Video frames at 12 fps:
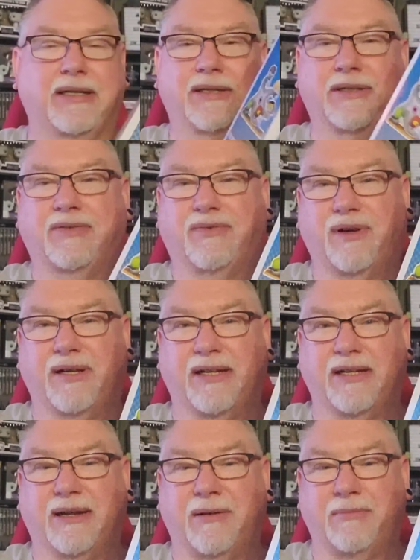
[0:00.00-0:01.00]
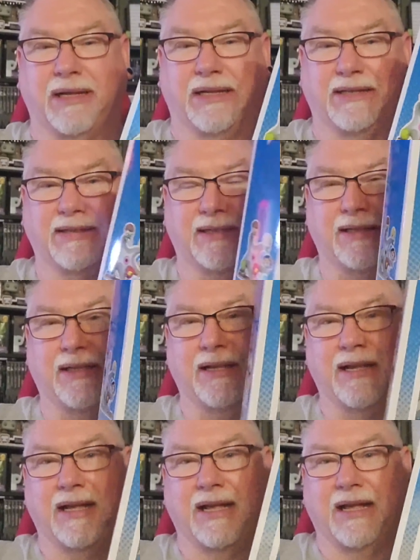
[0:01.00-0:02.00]
just freaking amazing.
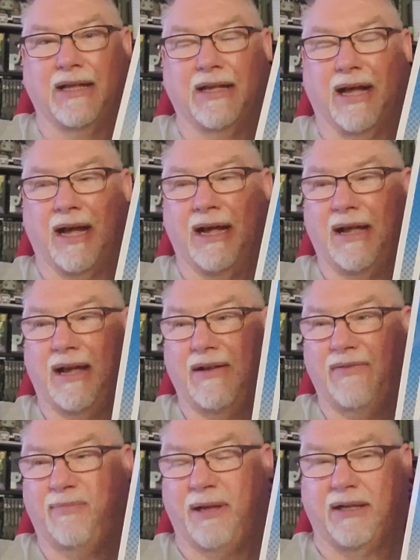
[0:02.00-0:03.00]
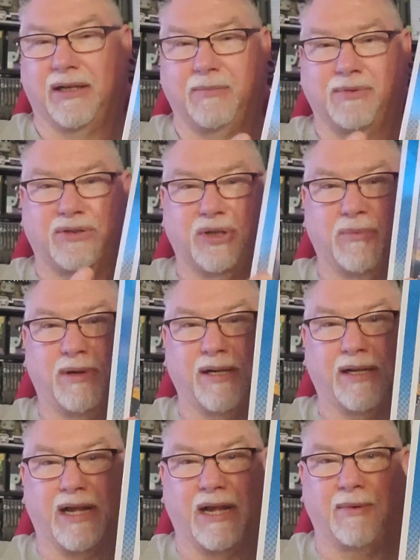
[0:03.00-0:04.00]
I've picked up so many
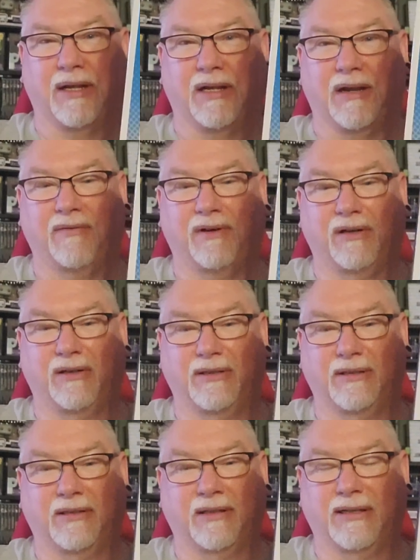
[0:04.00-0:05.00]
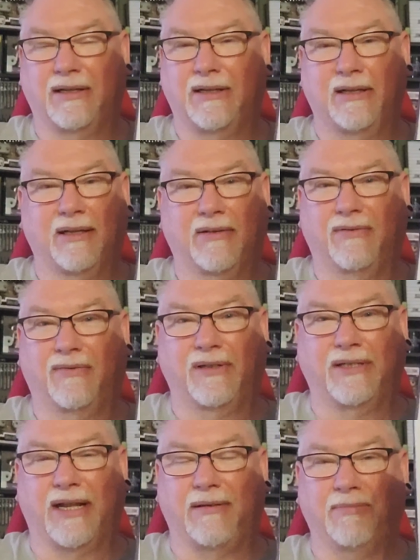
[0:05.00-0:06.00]
comic covers for
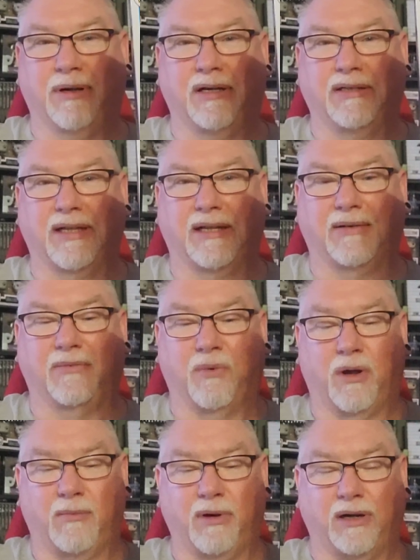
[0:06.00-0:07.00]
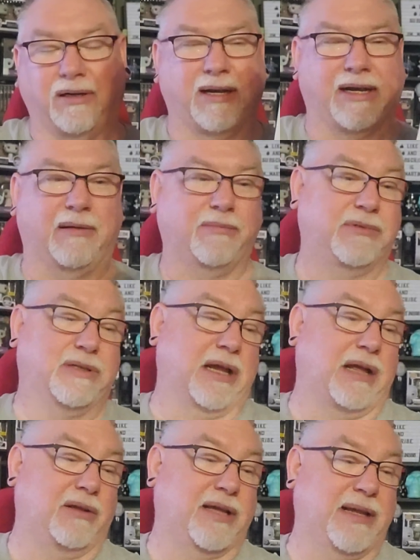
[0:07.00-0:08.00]
$10 at Walmart, and
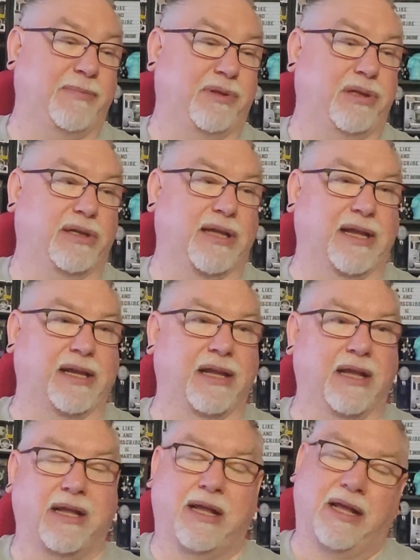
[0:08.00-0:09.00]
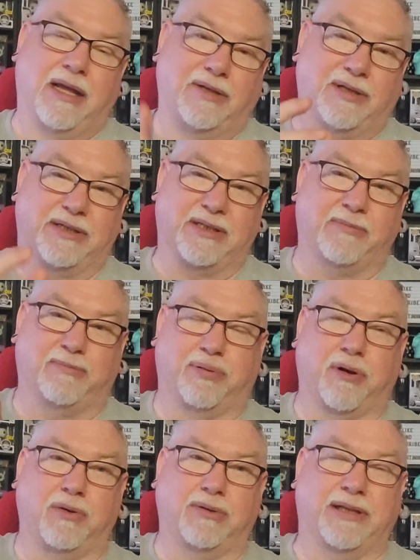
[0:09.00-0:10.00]
I'll keep looking. Just a
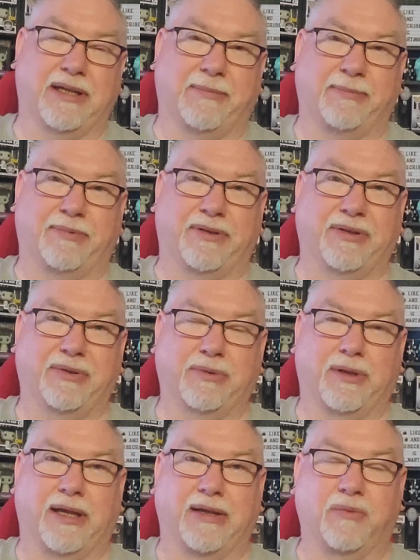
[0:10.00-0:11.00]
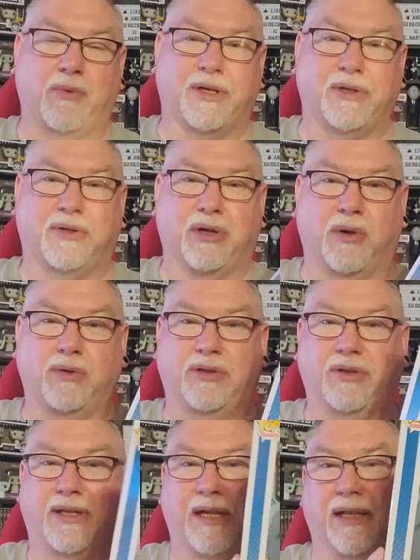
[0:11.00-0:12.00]
pro tip too, like when you go to the